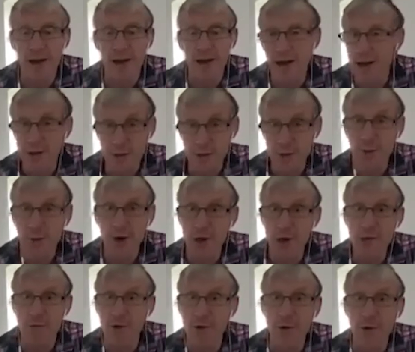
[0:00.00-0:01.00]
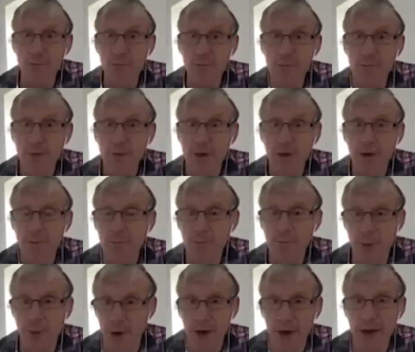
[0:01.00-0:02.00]
lesser whitethroat
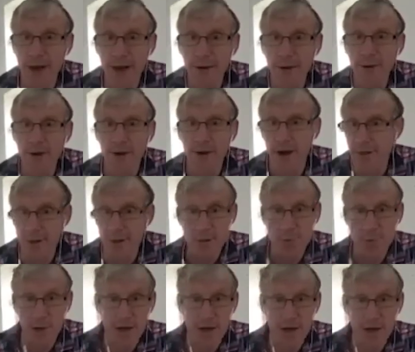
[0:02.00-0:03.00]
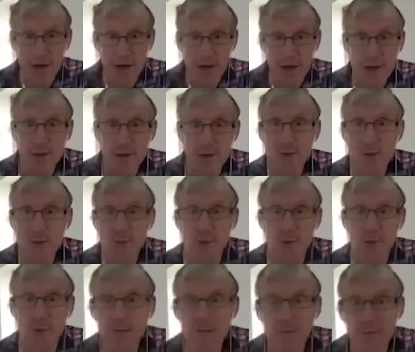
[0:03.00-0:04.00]
by now. And there's places where
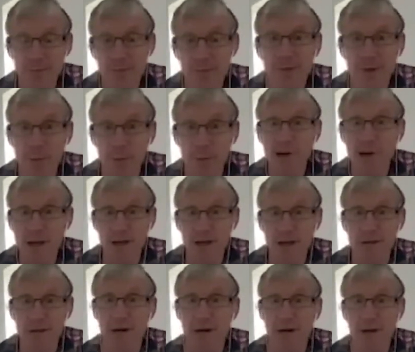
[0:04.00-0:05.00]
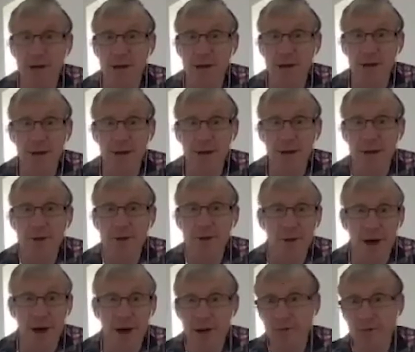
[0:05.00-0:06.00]
they breed around here or have done in
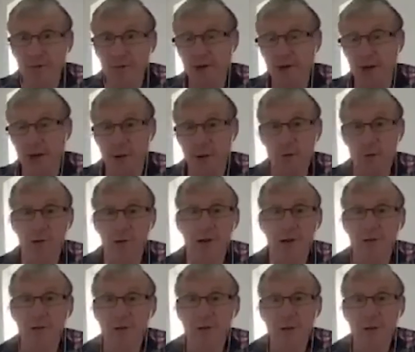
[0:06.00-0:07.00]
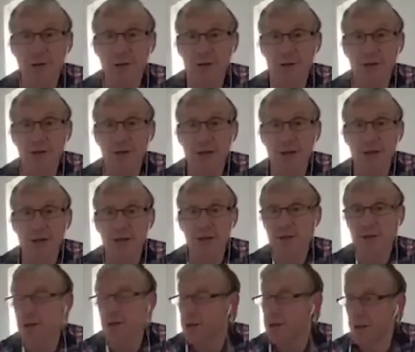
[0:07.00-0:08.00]
previous years. And I haven't seen them
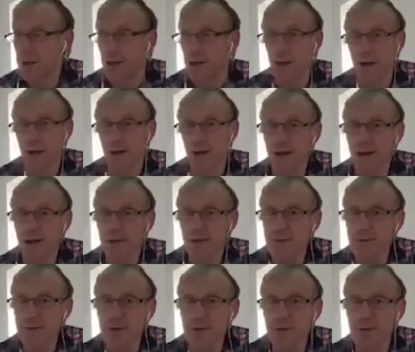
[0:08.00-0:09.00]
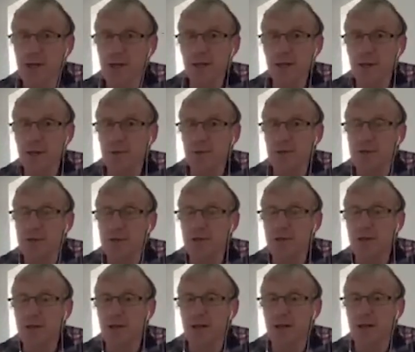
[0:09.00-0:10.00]
this year. Now, if I wasn't making my
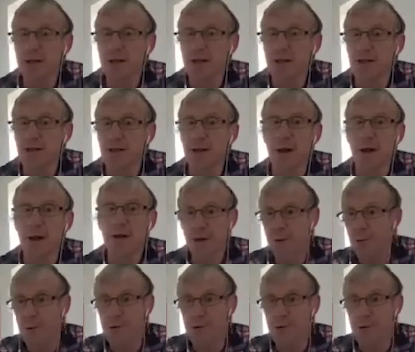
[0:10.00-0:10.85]
sort of sad little